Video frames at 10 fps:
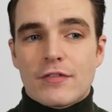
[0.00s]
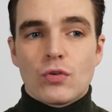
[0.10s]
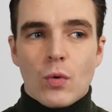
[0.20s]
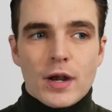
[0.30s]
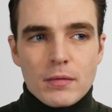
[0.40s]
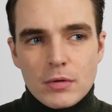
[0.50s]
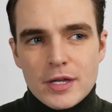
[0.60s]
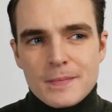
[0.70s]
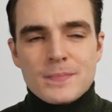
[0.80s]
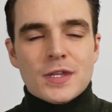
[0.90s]
like if you want to
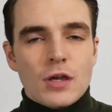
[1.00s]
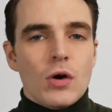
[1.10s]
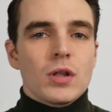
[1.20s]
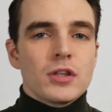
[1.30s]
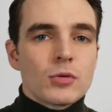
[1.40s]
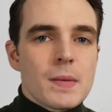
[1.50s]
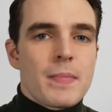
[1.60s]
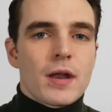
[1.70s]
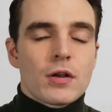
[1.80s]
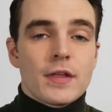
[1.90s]
go a little
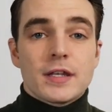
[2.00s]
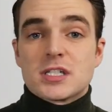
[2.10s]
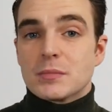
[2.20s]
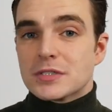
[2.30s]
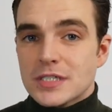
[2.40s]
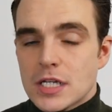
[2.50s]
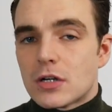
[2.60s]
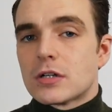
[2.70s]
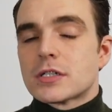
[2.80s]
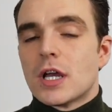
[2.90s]
bit better than some
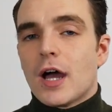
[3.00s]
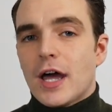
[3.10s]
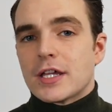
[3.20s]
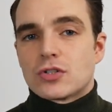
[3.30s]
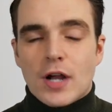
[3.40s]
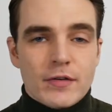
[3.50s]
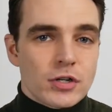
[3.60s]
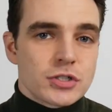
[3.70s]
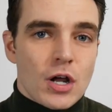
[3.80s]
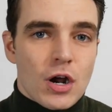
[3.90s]
sneakers, I think
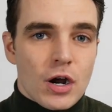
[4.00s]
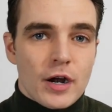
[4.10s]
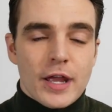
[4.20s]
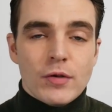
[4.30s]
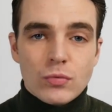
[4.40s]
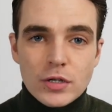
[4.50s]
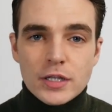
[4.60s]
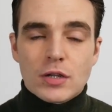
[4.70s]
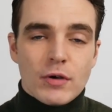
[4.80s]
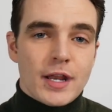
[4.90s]
drivers are a
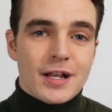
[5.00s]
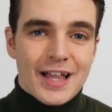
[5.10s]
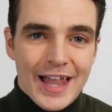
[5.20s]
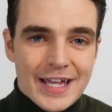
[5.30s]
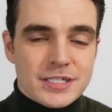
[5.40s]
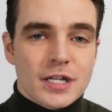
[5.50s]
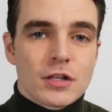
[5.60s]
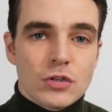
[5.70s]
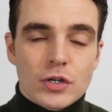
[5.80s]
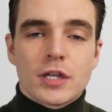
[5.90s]
really great
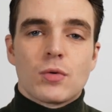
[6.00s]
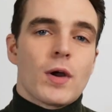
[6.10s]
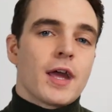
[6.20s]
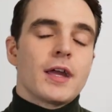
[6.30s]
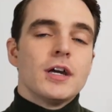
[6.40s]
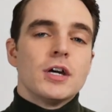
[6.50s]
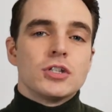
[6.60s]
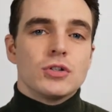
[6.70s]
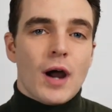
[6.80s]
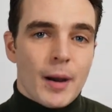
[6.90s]
classic looking way
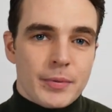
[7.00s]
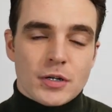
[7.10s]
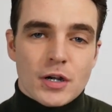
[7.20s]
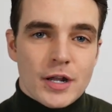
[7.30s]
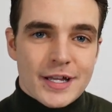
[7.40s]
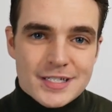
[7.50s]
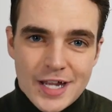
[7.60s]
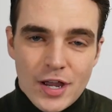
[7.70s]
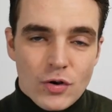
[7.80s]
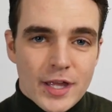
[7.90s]
to up your
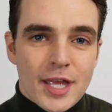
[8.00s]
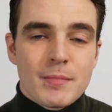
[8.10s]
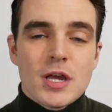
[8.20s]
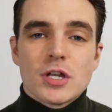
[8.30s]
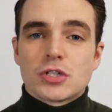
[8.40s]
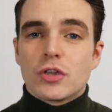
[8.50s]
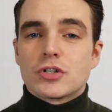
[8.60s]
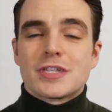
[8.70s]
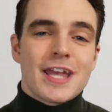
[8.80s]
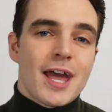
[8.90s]
style game. So
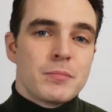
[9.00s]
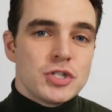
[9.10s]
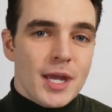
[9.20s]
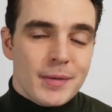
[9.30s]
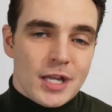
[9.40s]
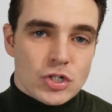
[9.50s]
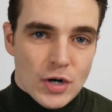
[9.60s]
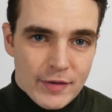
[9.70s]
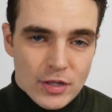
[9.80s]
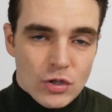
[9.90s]
those are the M. Gemi
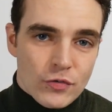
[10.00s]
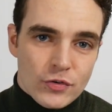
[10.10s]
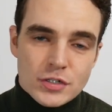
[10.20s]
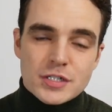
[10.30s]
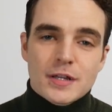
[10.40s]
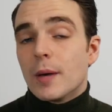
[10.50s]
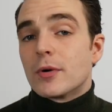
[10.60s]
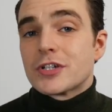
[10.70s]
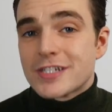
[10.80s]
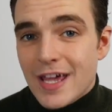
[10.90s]
driving loafers.
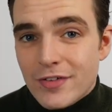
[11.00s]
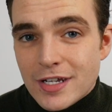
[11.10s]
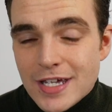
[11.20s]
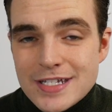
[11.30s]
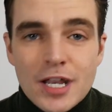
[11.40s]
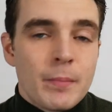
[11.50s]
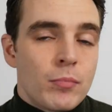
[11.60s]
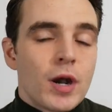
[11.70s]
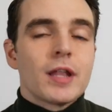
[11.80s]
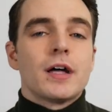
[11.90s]
Number seven is an
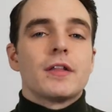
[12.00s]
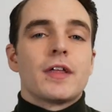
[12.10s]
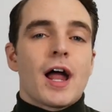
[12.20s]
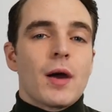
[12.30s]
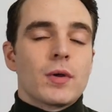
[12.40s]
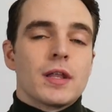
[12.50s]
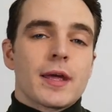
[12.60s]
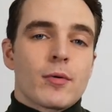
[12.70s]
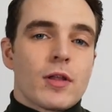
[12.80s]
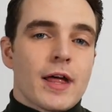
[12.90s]
umbrella that I would
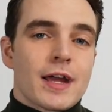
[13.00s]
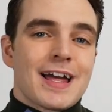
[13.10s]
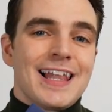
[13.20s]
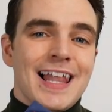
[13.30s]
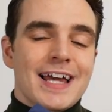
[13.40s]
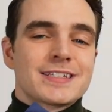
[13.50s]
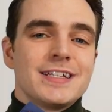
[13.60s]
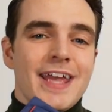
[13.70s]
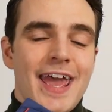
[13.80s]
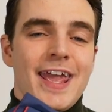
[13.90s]
label
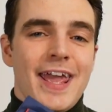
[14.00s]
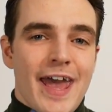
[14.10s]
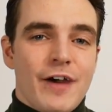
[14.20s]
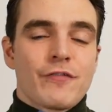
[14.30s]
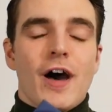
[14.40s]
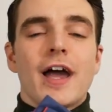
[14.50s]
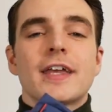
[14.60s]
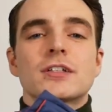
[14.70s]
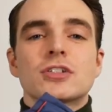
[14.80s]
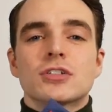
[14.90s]
classy A F. I
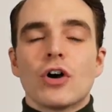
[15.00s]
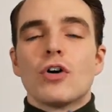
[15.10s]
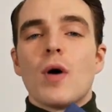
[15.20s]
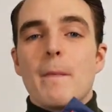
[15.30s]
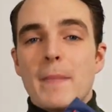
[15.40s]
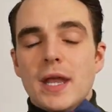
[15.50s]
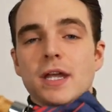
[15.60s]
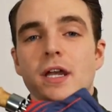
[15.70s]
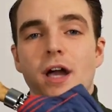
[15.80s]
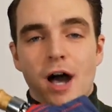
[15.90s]
get so
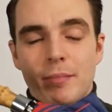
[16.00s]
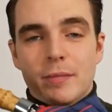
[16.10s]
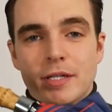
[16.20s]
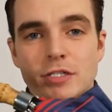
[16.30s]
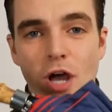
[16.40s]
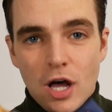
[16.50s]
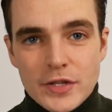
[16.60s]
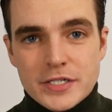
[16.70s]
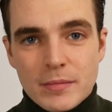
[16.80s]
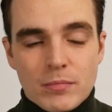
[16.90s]
many compliments
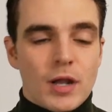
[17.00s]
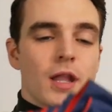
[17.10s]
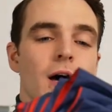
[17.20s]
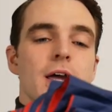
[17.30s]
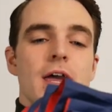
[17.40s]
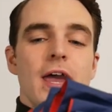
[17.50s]
on this umbrella,